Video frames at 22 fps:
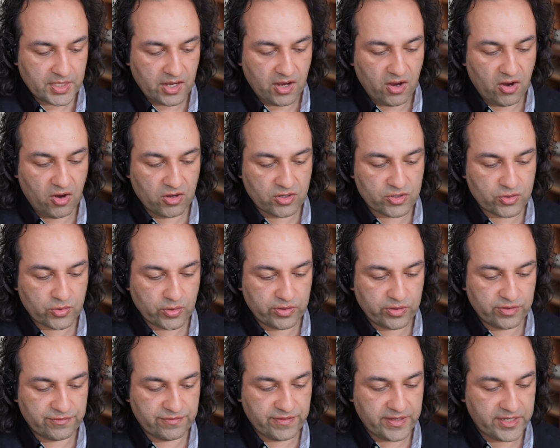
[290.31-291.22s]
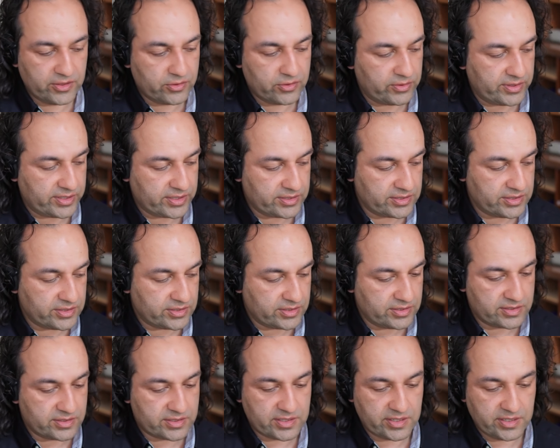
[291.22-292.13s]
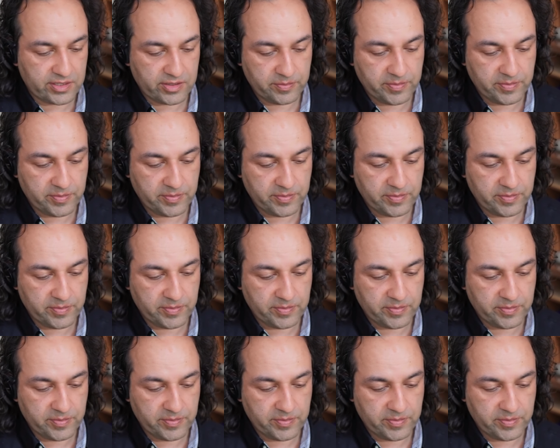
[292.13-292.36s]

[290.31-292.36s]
Harder on the fingering, as you can see in the